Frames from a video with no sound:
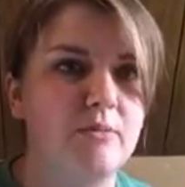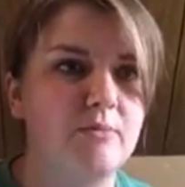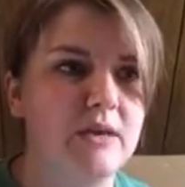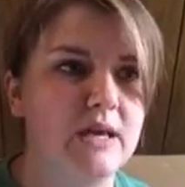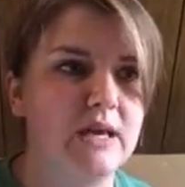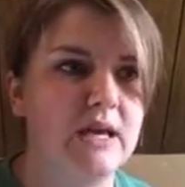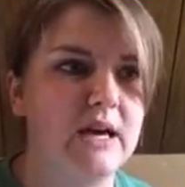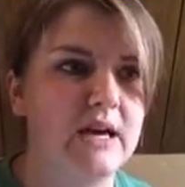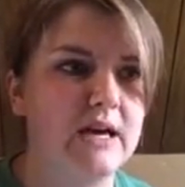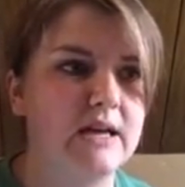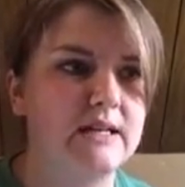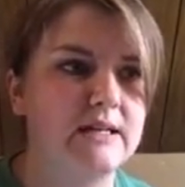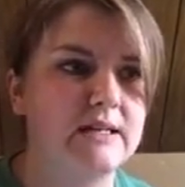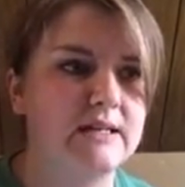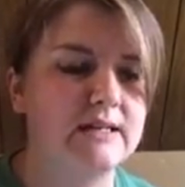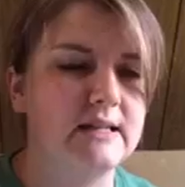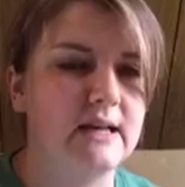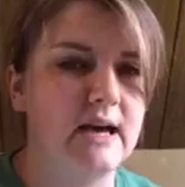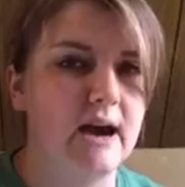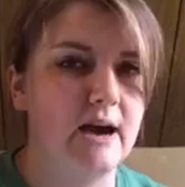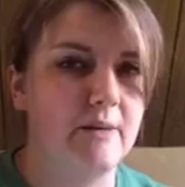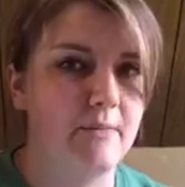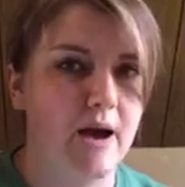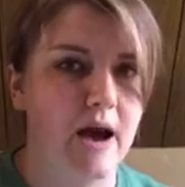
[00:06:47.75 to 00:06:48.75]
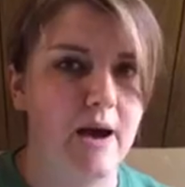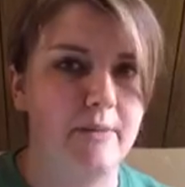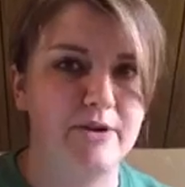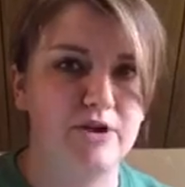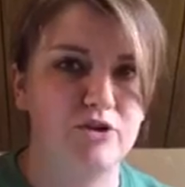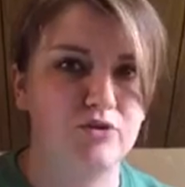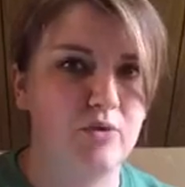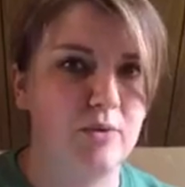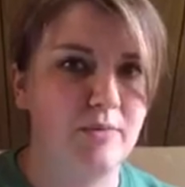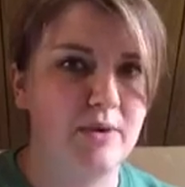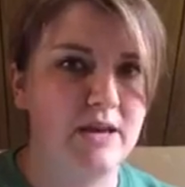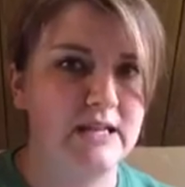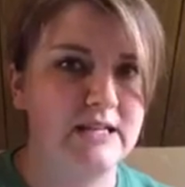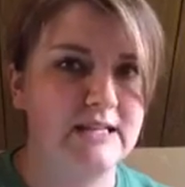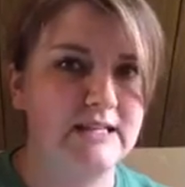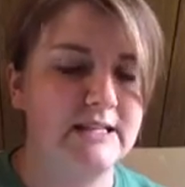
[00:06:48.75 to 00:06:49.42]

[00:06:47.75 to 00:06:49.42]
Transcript: because Amish women